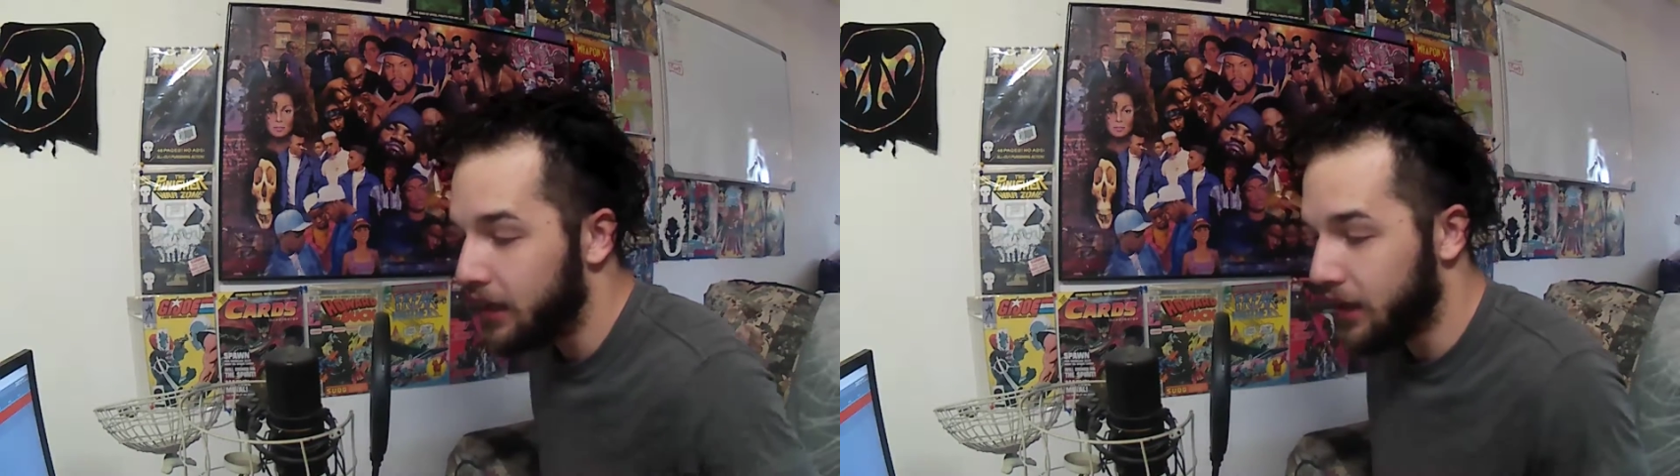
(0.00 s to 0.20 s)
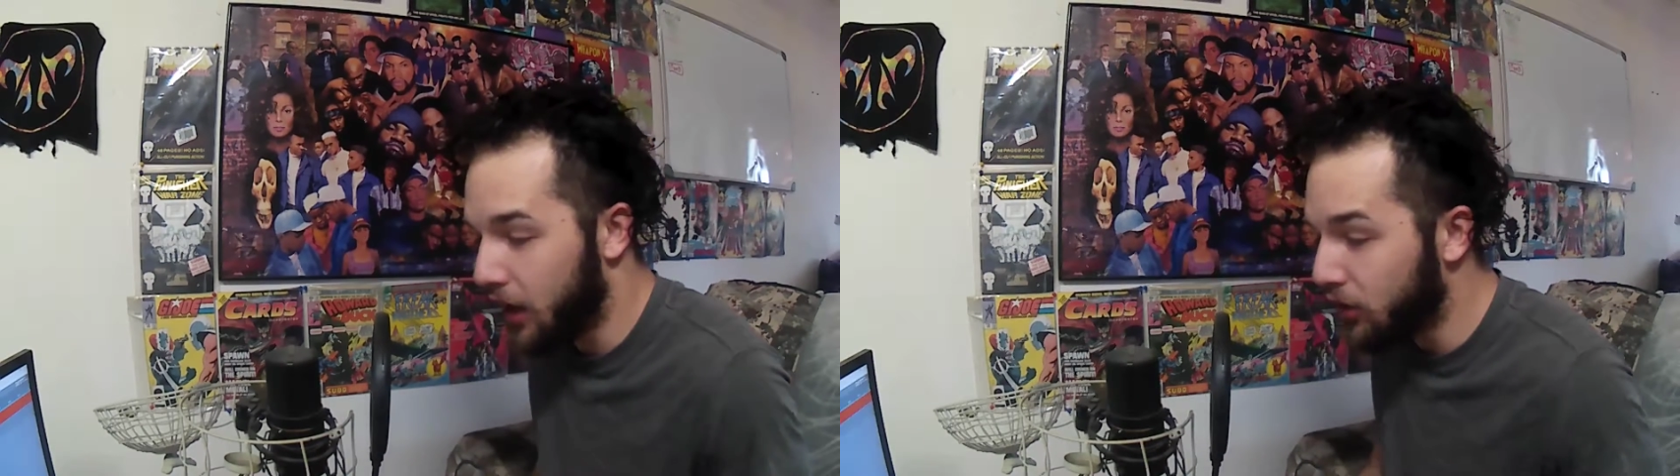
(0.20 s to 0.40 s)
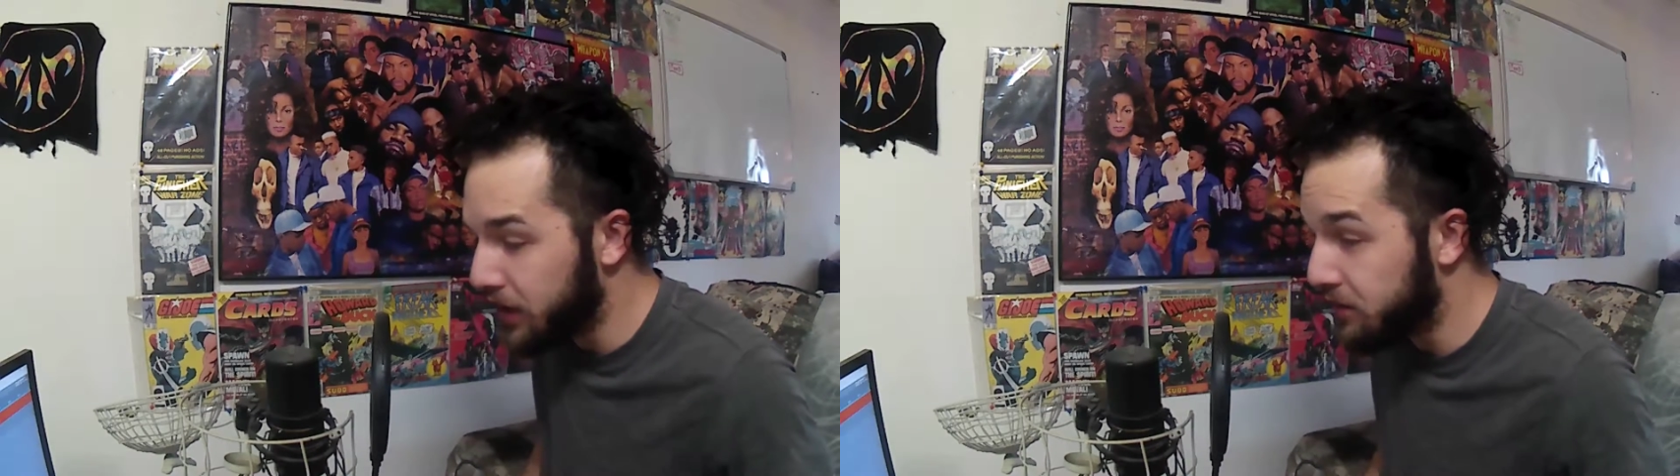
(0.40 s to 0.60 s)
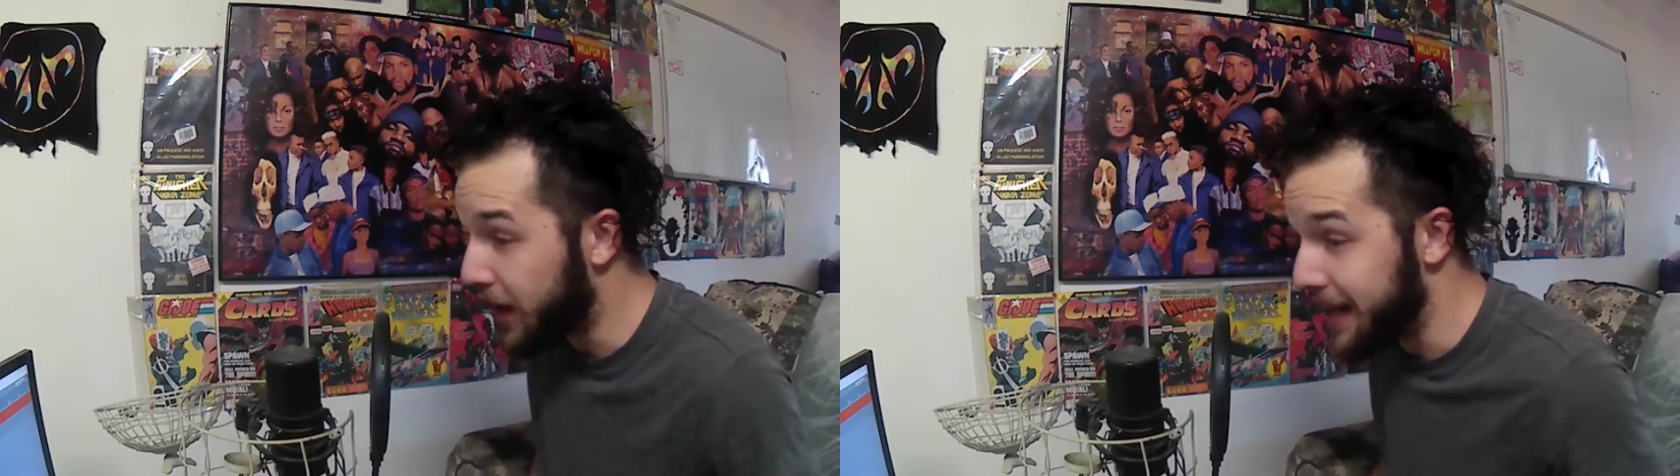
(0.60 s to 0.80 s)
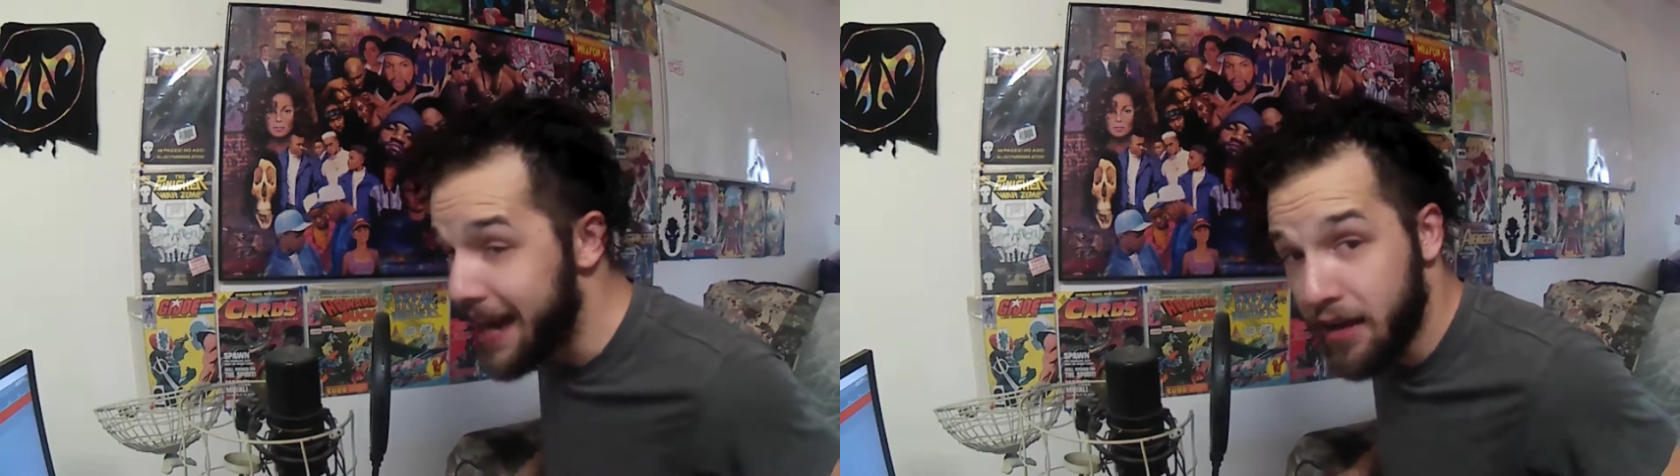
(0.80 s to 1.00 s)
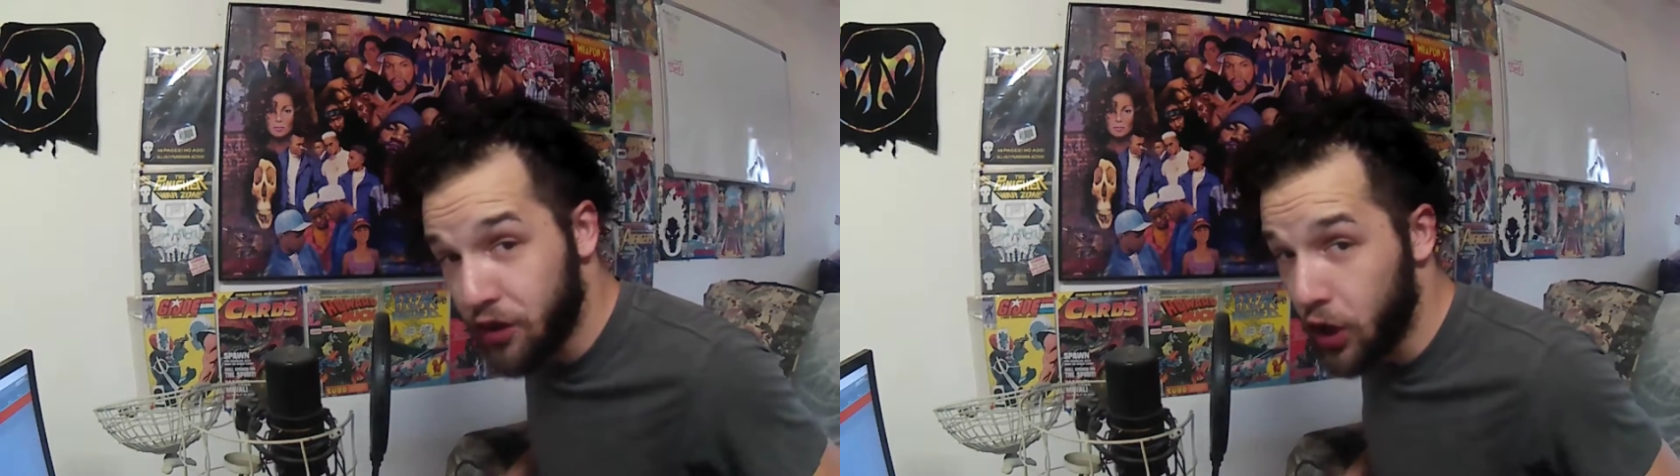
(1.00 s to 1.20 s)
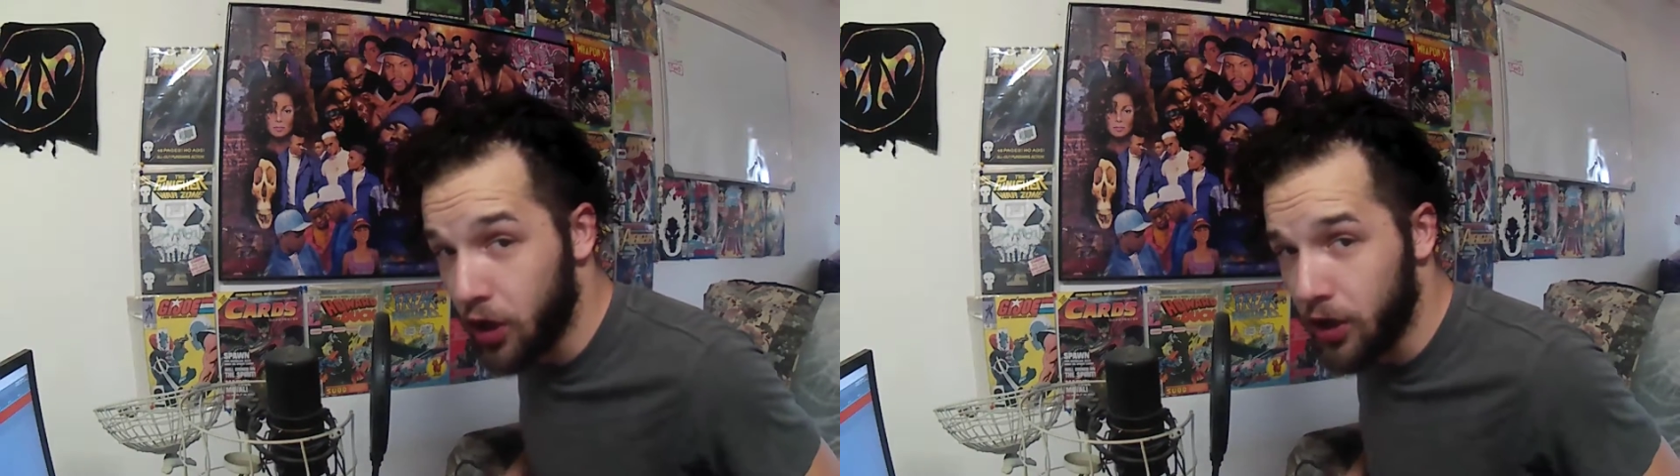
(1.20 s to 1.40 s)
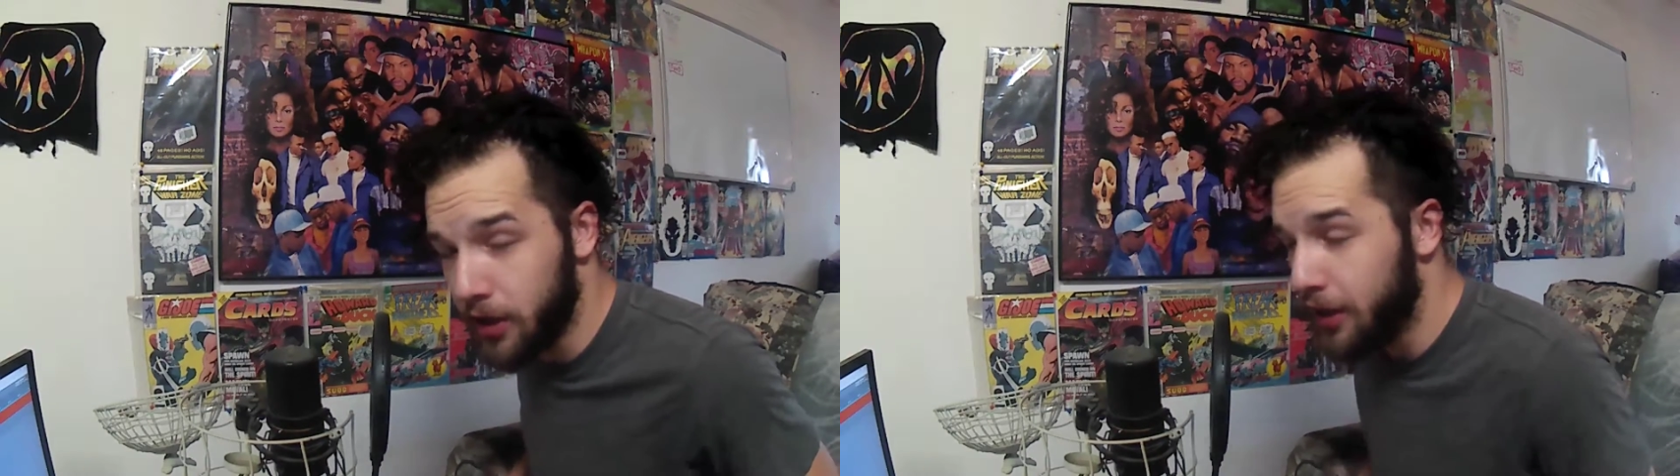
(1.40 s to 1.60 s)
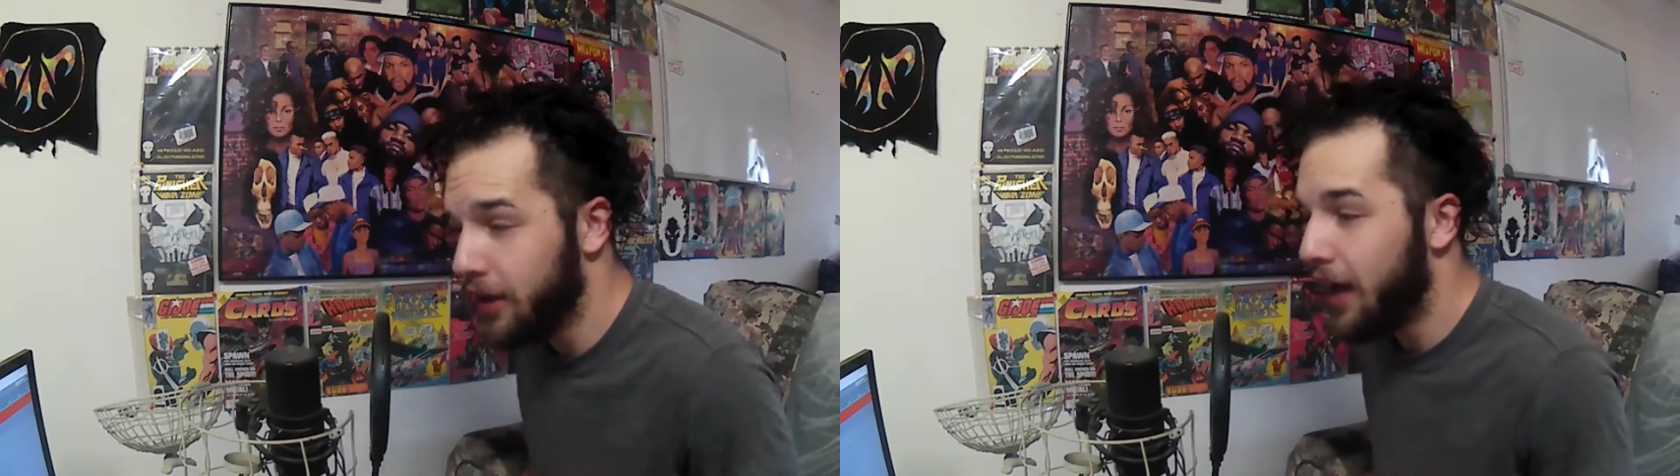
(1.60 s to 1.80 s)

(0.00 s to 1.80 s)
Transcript: not only have I never heard,